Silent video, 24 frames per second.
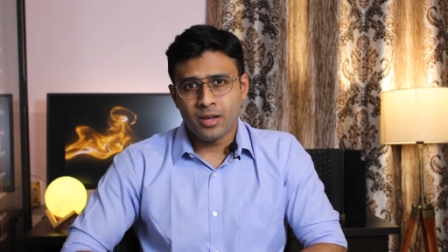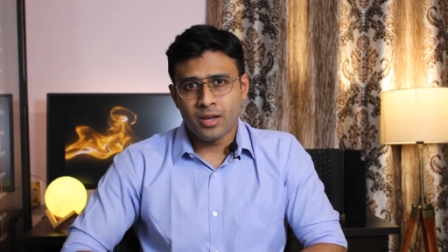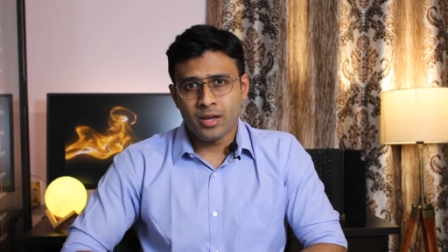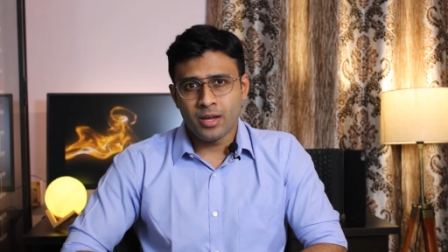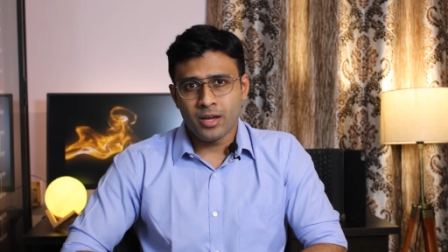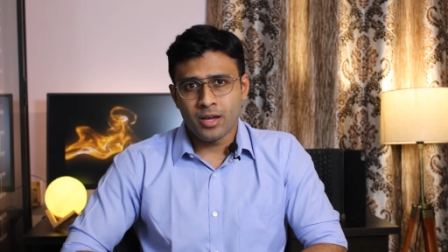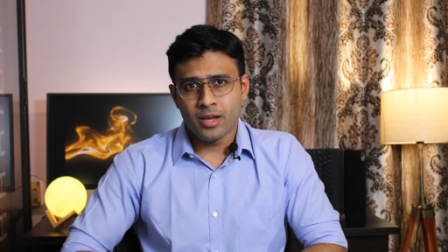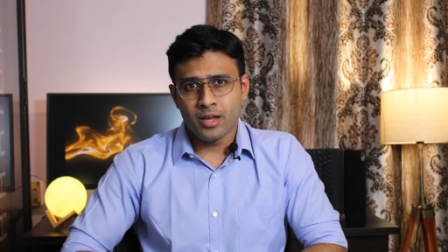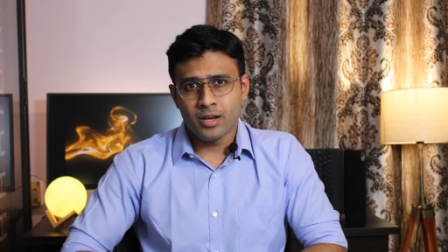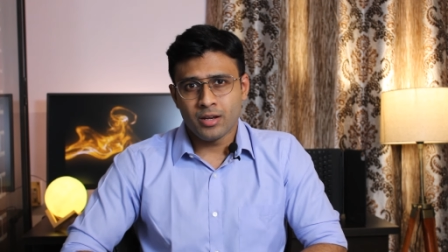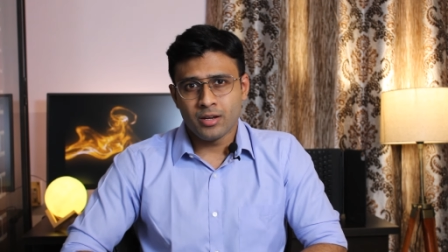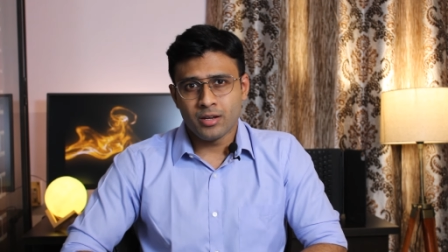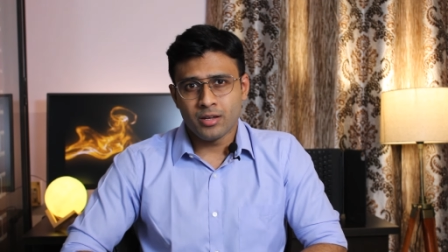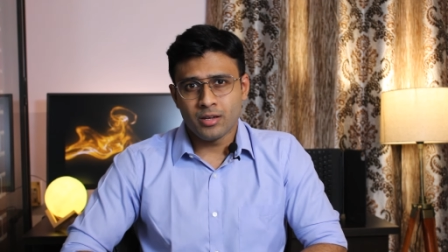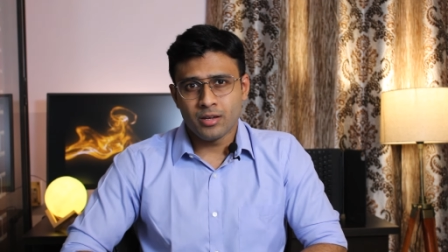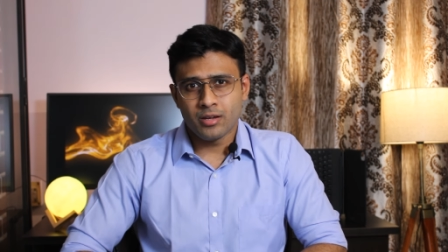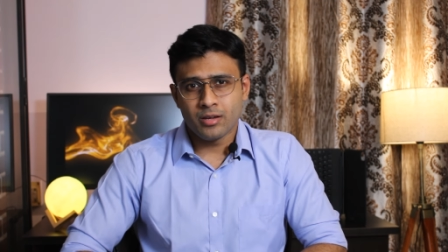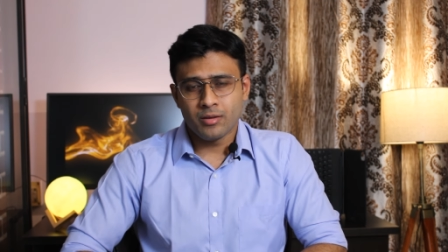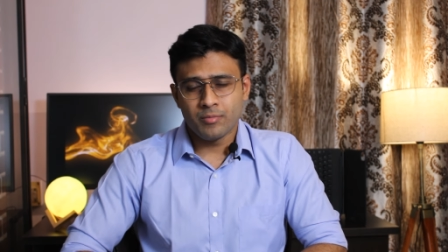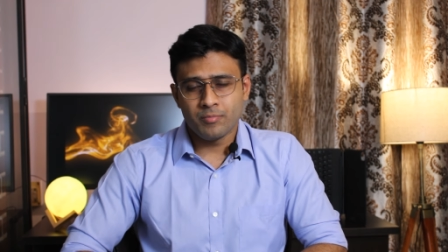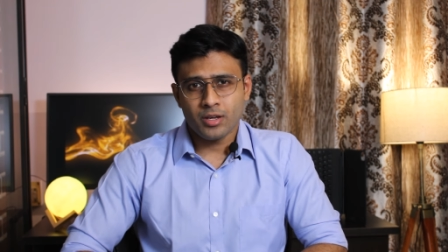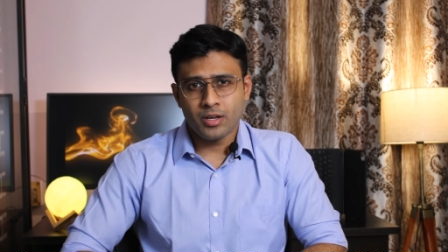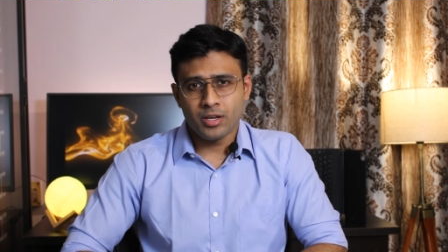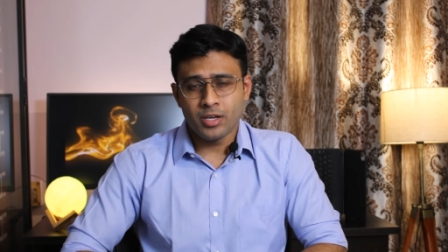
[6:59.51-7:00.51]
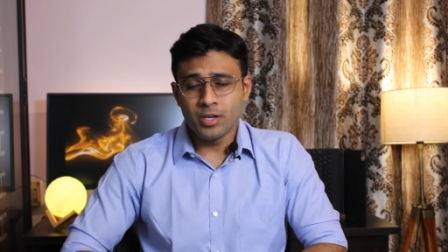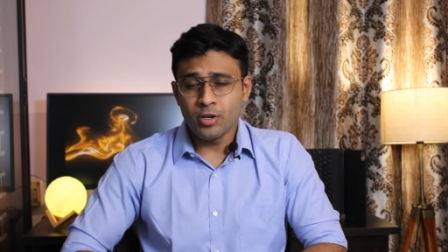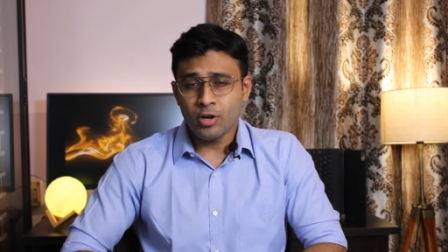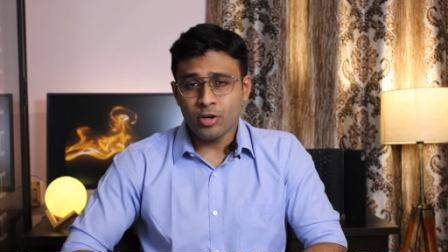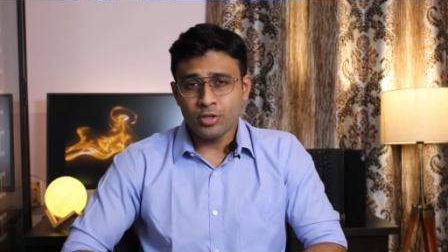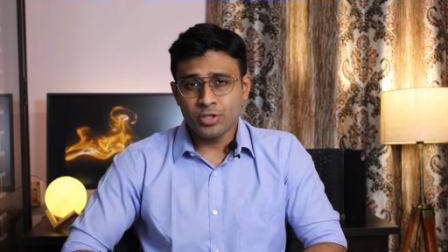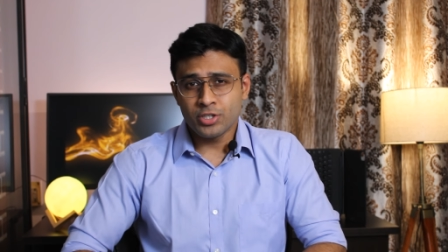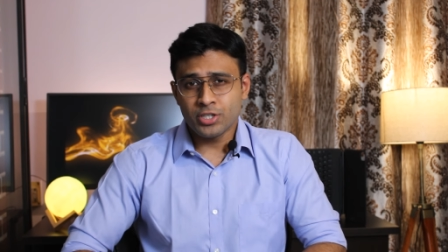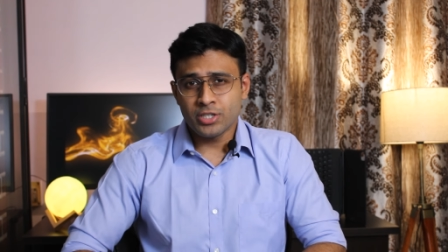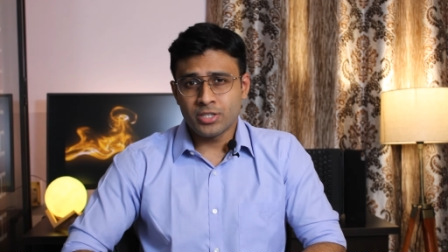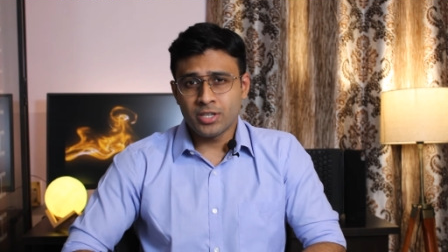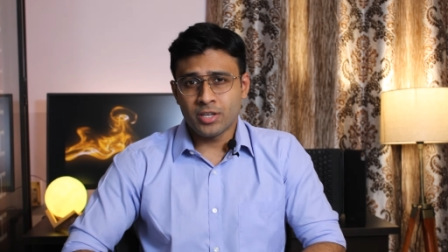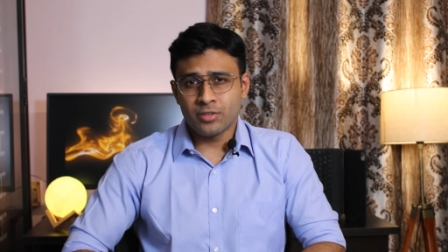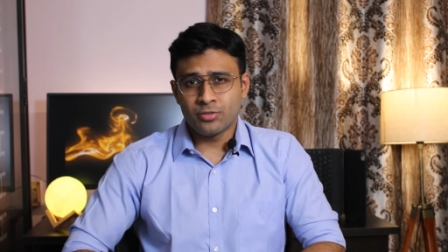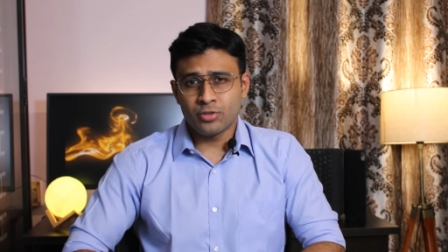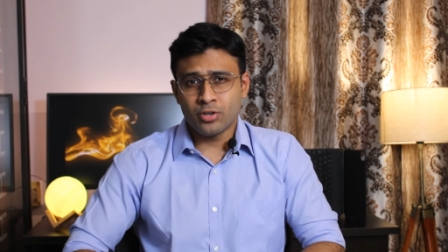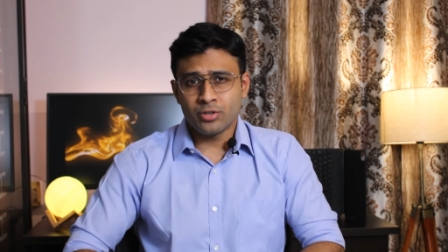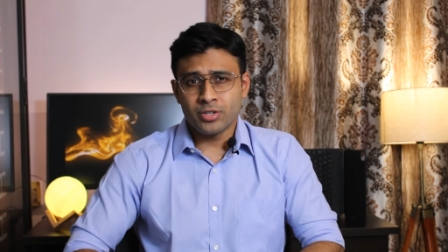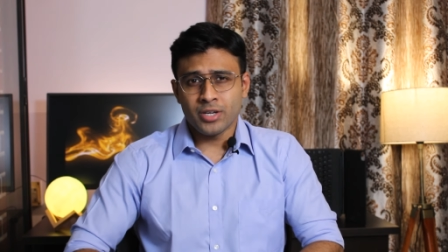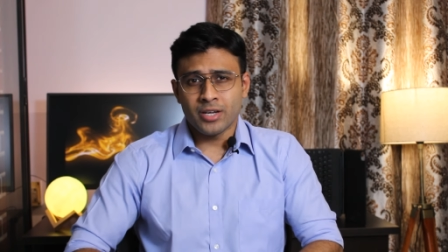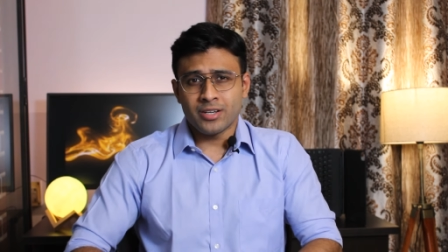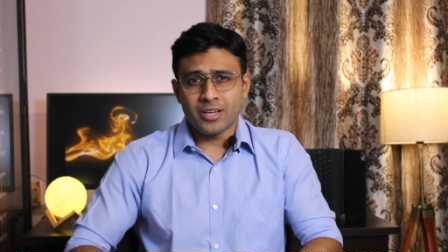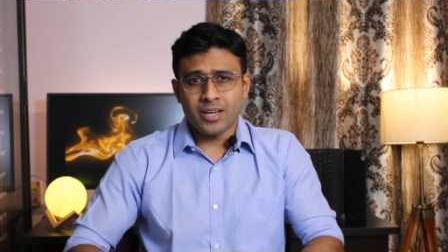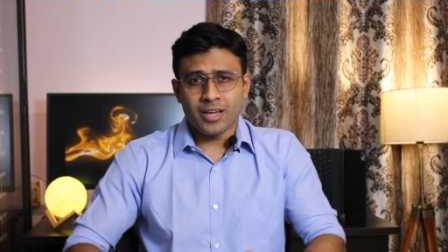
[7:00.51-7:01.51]
and he or she does
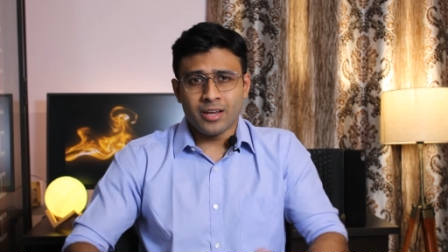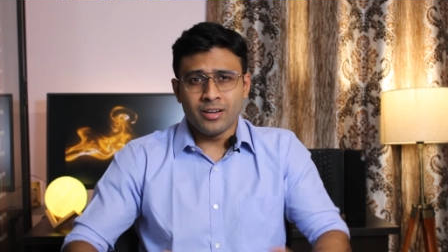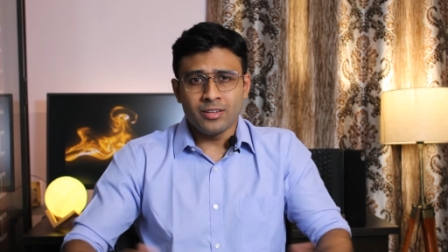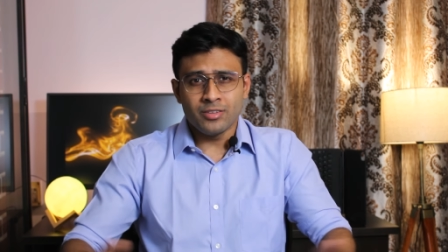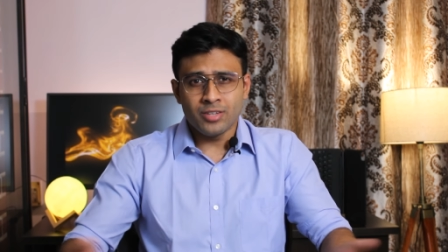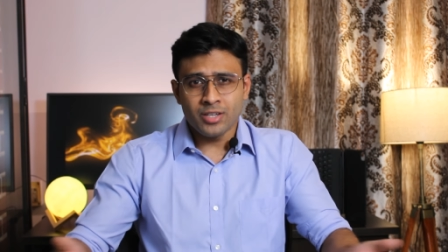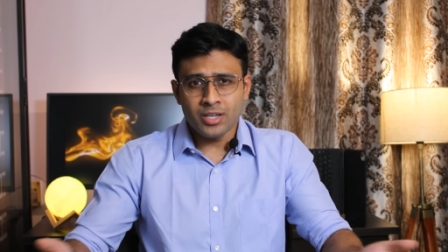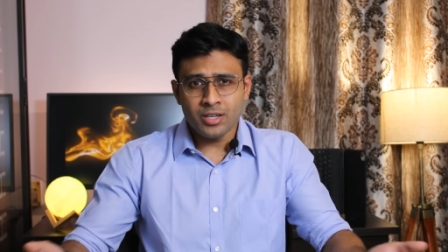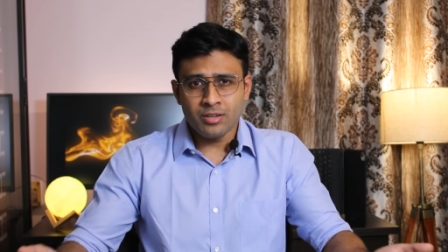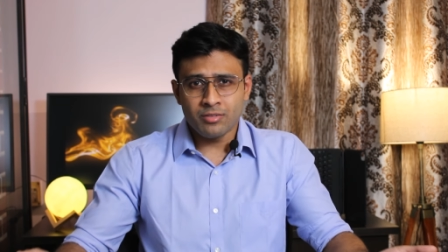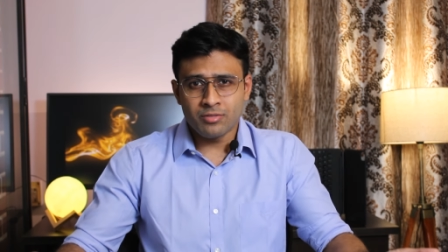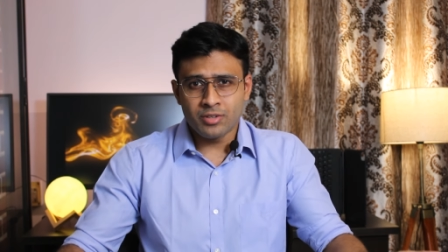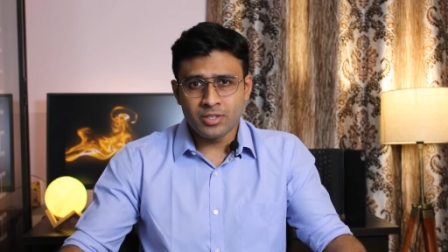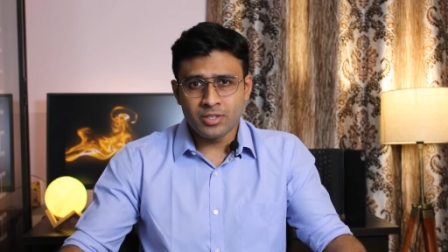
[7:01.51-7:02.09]
not get anything in